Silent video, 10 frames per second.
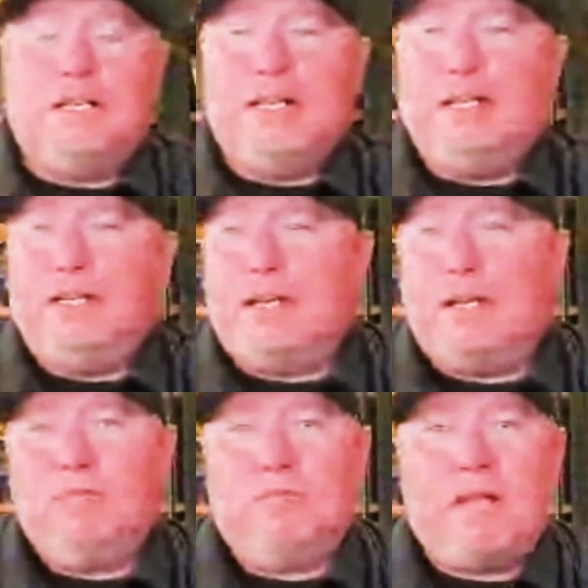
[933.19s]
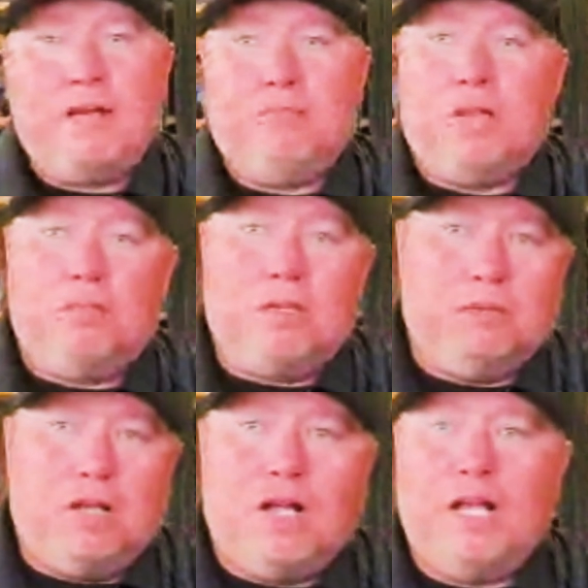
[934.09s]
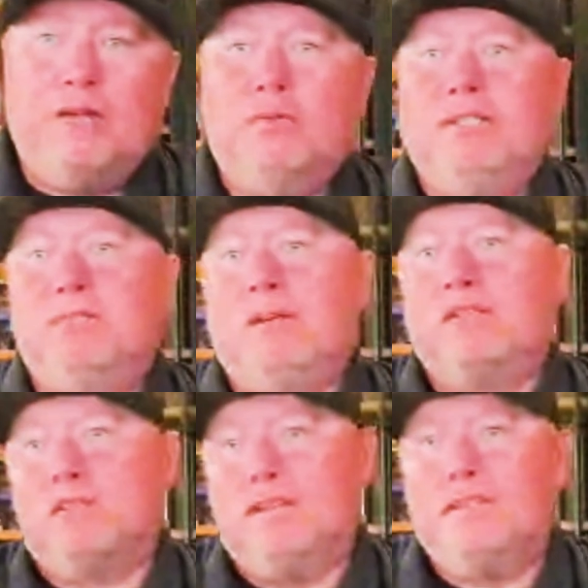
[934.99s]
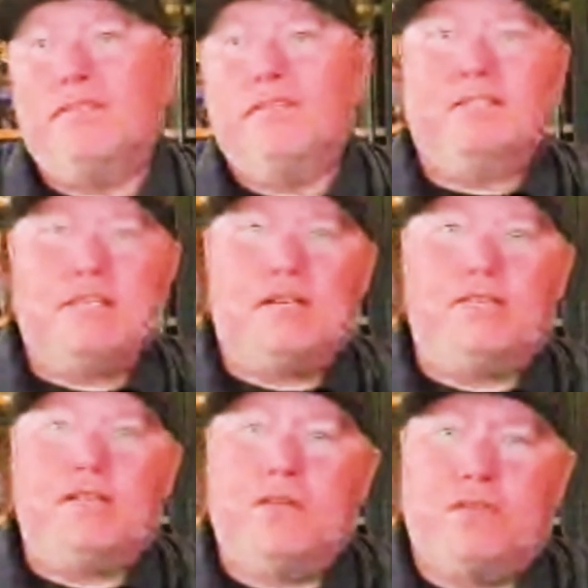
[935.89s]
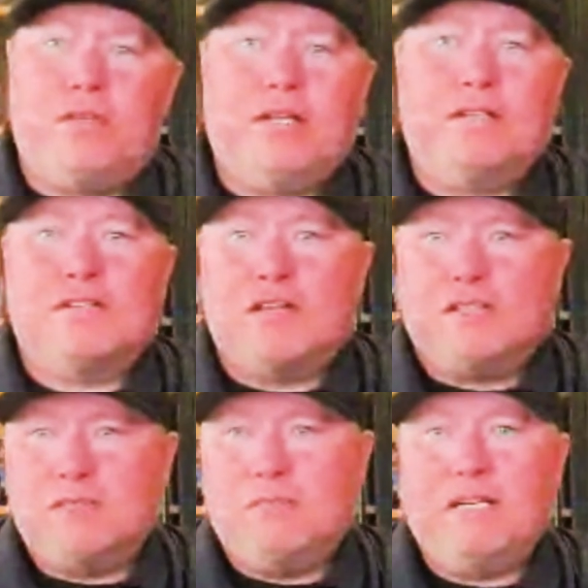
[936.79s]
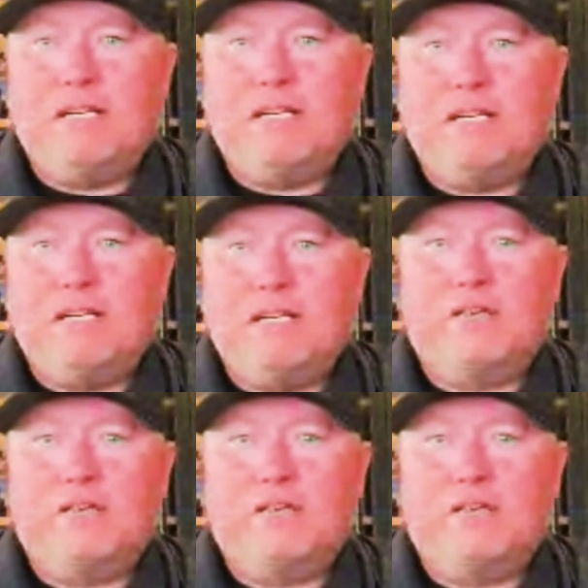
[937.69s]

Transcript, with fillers: and I'm at blah, blah, blah, and we specialize in this, that, or the other thing. It's nice to meet everyone.